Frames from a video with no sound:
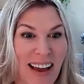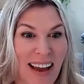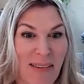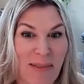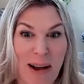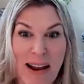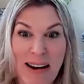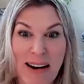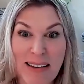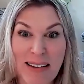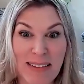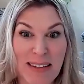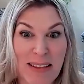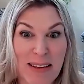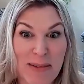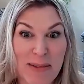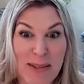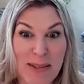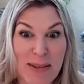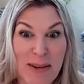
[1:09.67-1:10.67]
ironically,
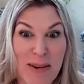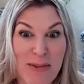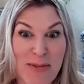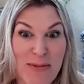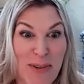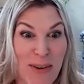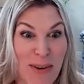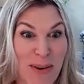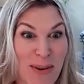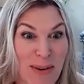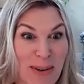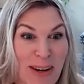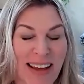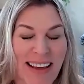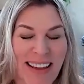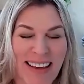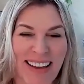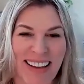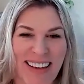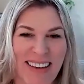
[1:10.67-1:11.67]
there was no food
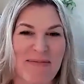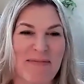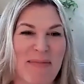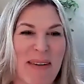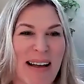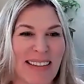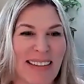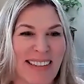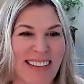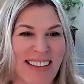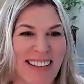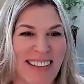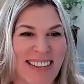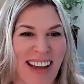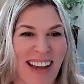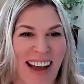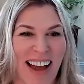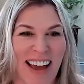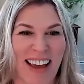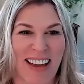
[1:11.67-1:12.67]
much of the
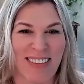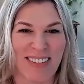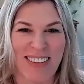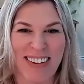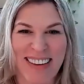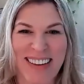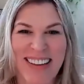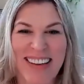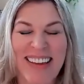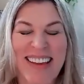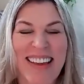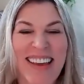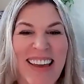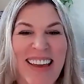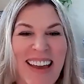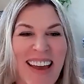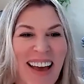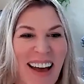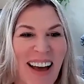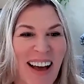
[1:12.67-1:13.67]
time.
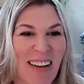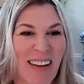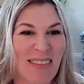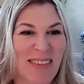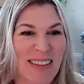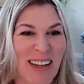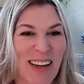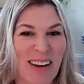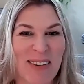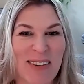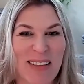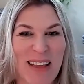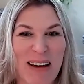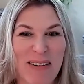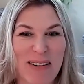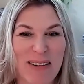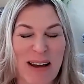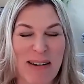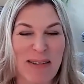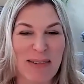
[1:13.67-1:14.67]
So
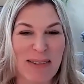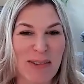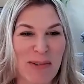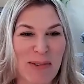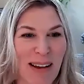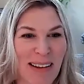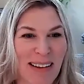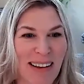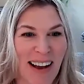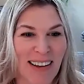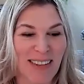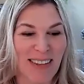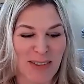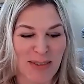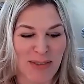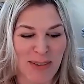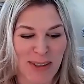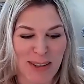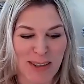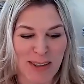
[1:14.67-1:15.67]
that was quite
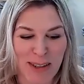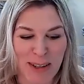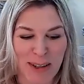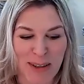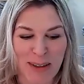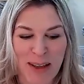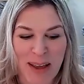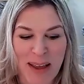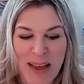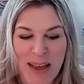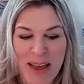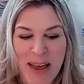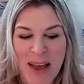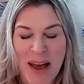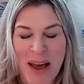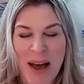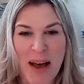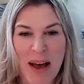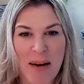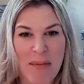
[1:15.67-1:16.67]
controversial.
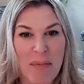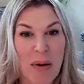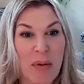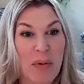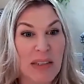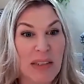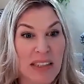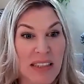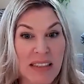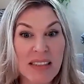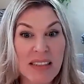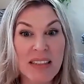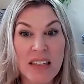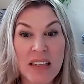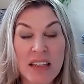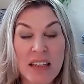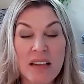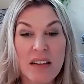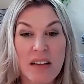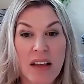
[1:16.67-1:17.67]
But we did
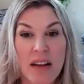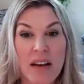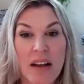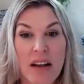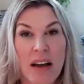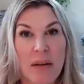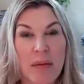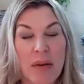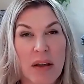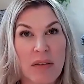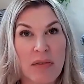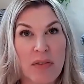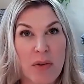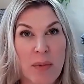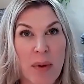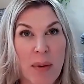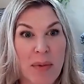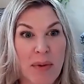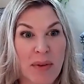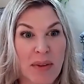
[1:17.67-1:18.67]
see that, if you
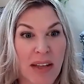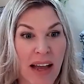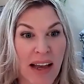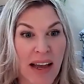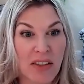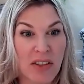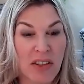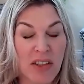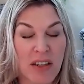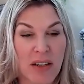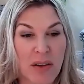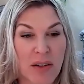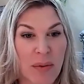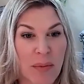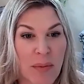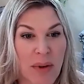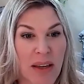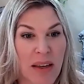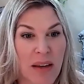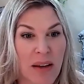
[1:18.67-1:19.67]
remember last year when
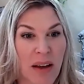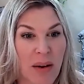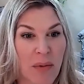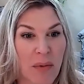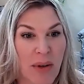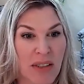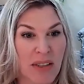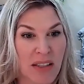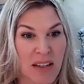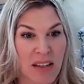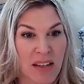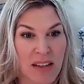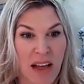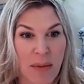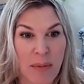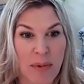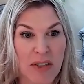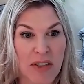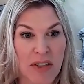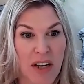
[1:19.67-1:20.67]
we went to the
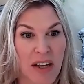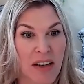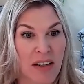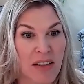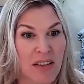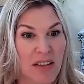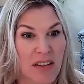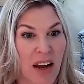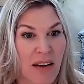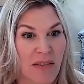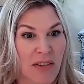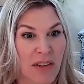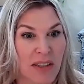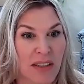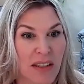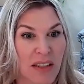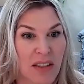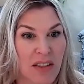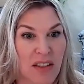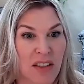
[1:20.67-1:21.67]
climate change
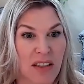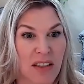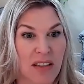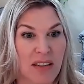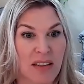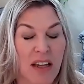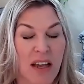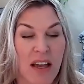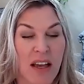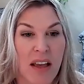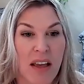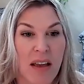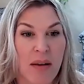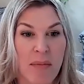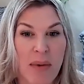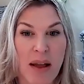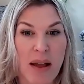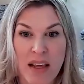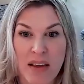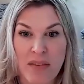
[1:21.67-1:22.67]
conversations,
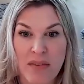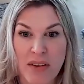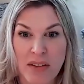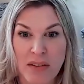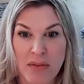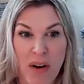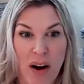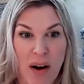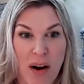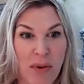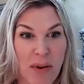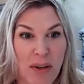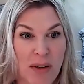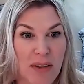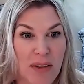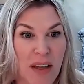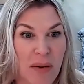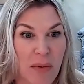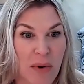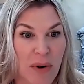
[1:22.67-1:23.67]
many of us farmers
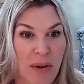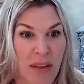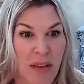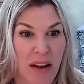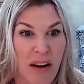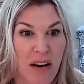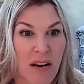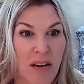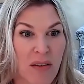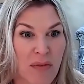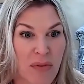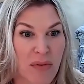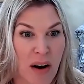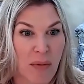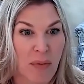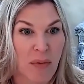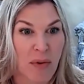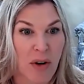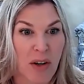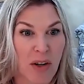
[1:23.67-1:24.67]
that were there and
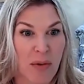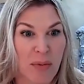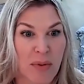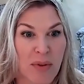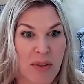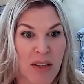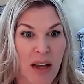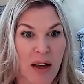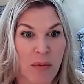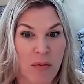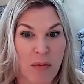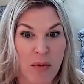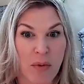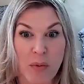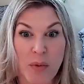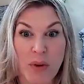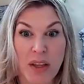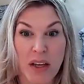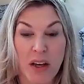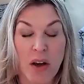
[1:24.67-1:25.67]
farm groups were
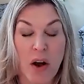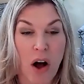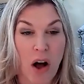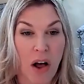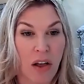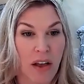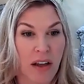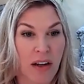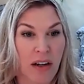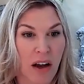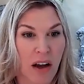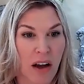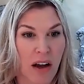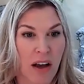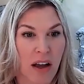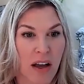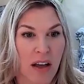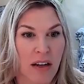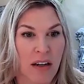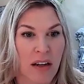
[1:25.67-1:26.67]
really calling
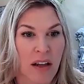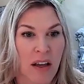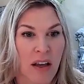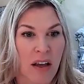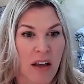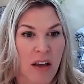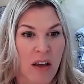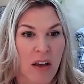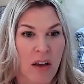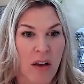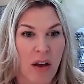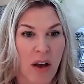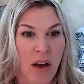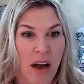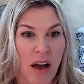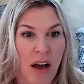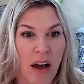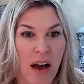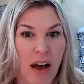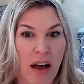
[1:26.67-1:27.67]
on
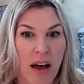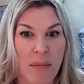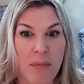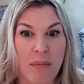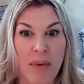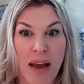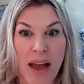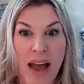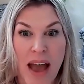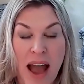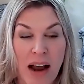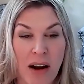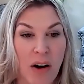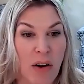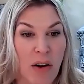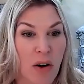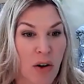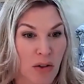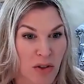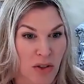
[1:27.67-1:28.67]

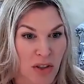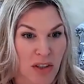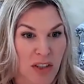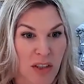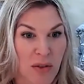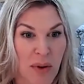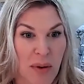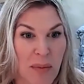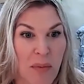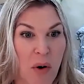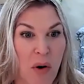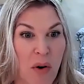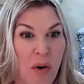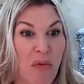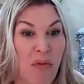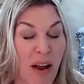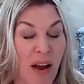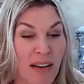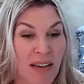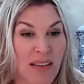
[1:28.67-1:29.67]
agriculture to be more
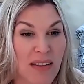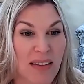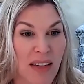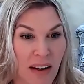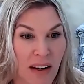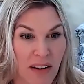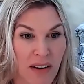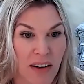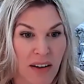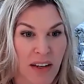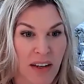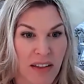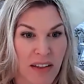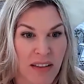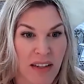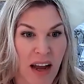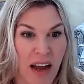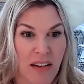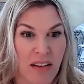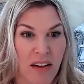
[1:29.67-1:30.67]
front and center in the
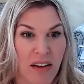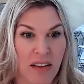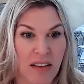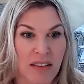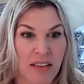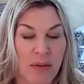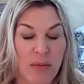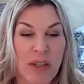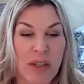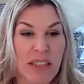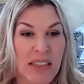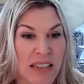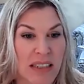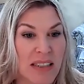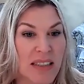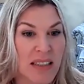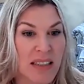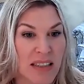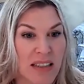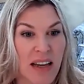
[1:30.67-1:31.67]
dialogues. And we did
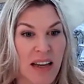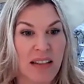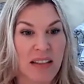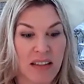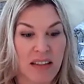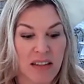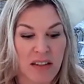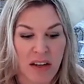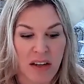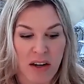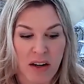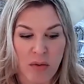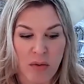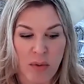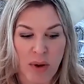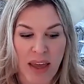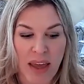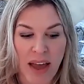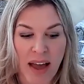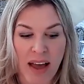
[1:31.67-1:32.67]
see that this year.
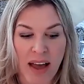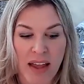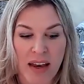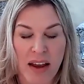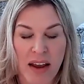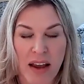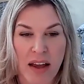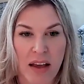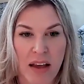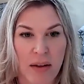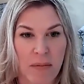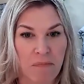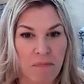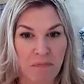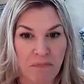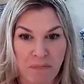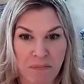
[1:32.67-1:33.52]
We had a